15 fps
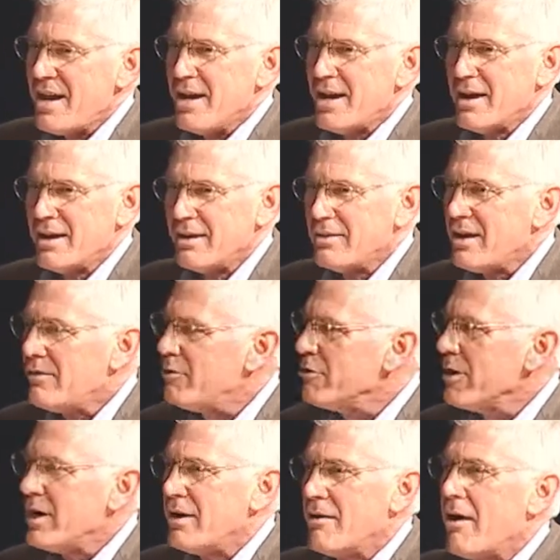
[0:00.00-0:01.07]
and they've
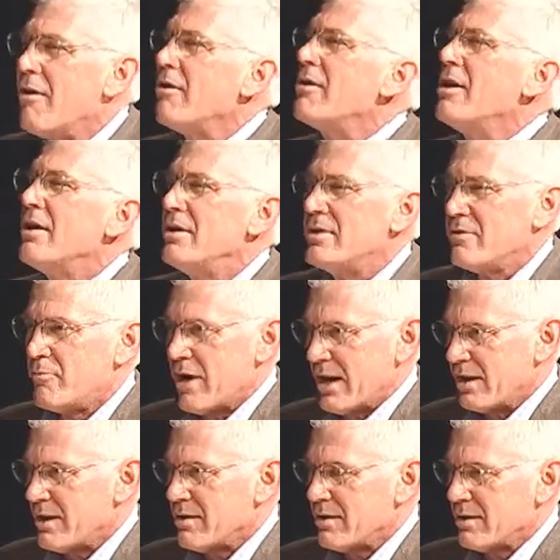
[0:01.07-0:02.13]
created all kinds of
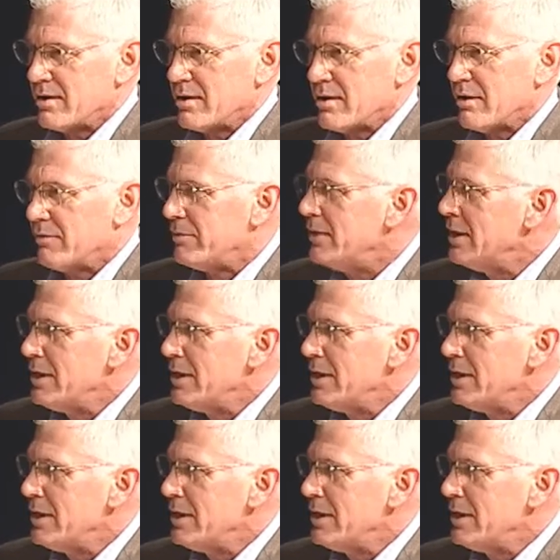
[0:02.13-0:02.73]
wacky things that have